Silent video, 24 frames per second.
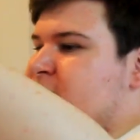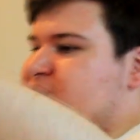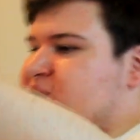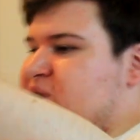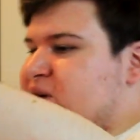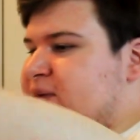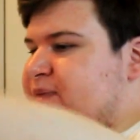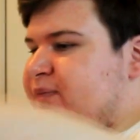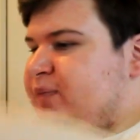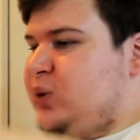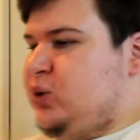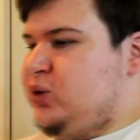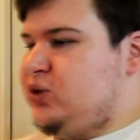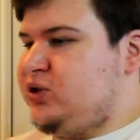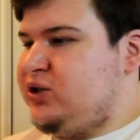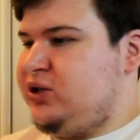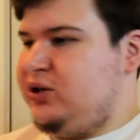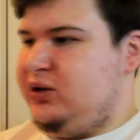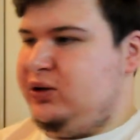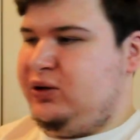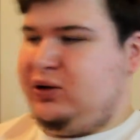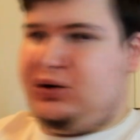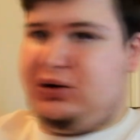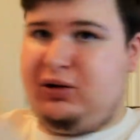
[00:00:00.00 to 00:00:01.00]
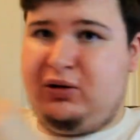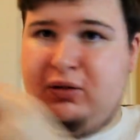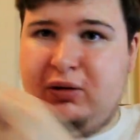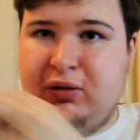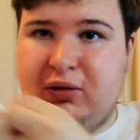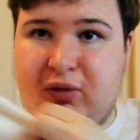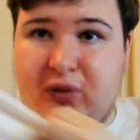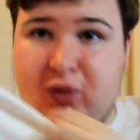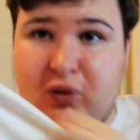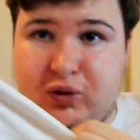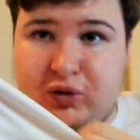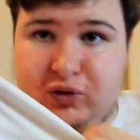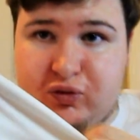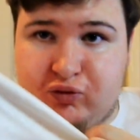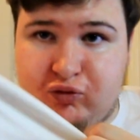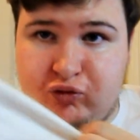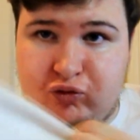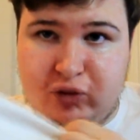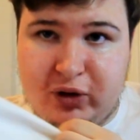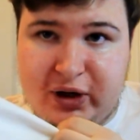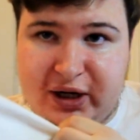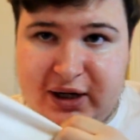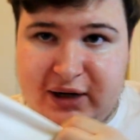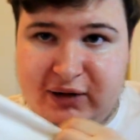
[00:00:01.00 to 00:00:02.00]
That box logo looks
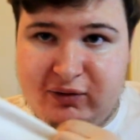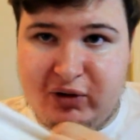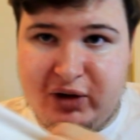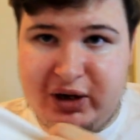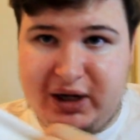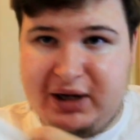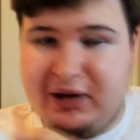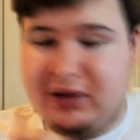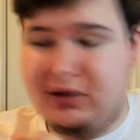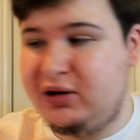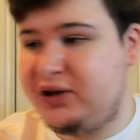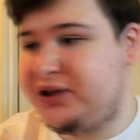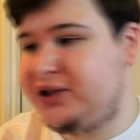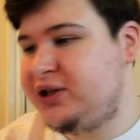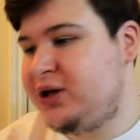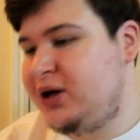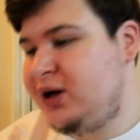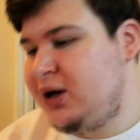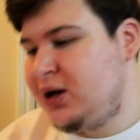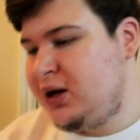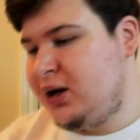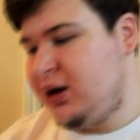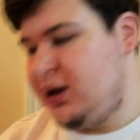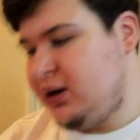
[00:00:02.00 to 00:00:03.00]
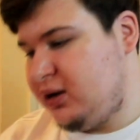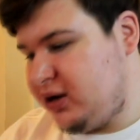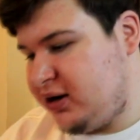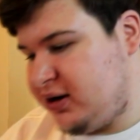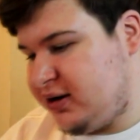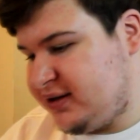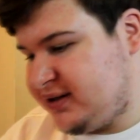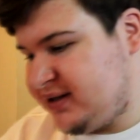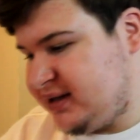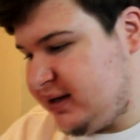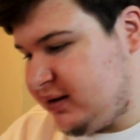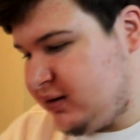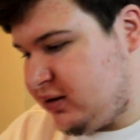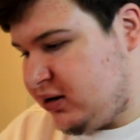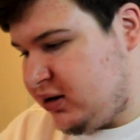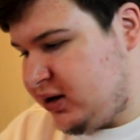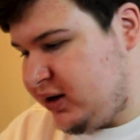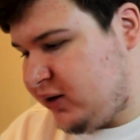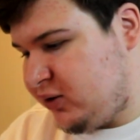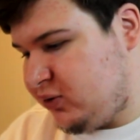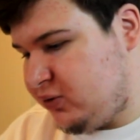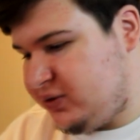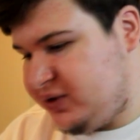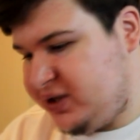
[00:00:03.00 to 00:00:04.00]
really nice. Like I said,
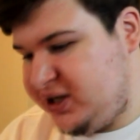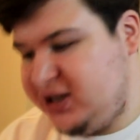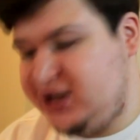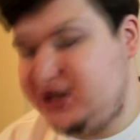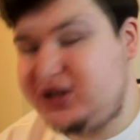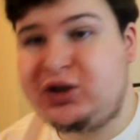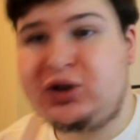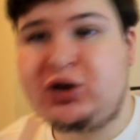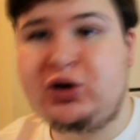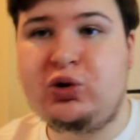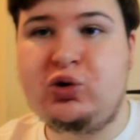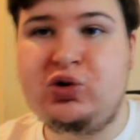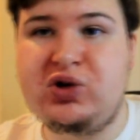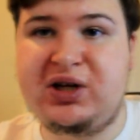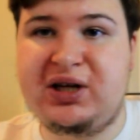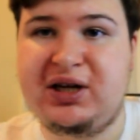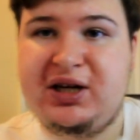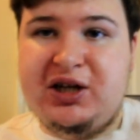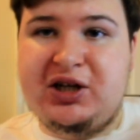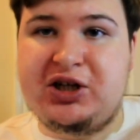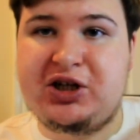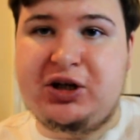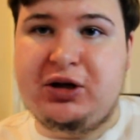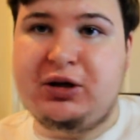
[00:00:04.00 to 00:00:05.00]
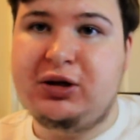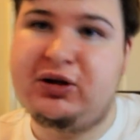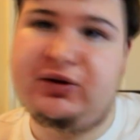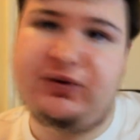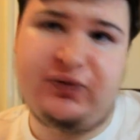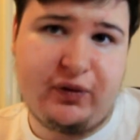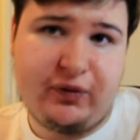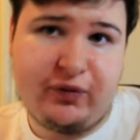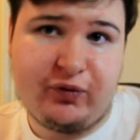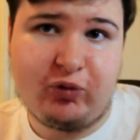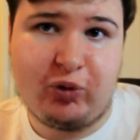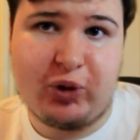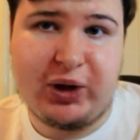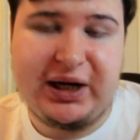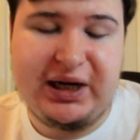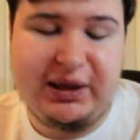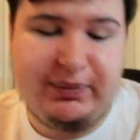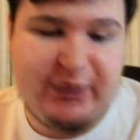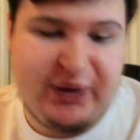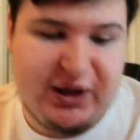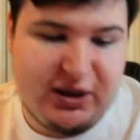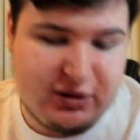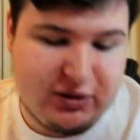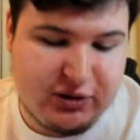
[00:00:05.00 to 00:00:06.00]
I got these two t-shirts for free
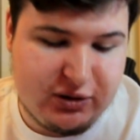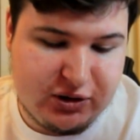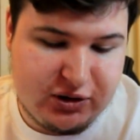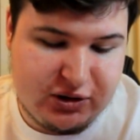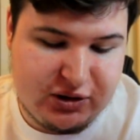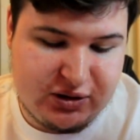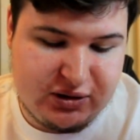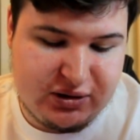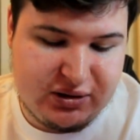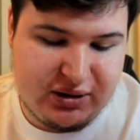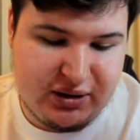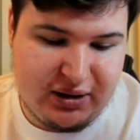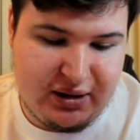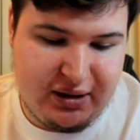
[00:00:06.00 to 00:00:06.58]
because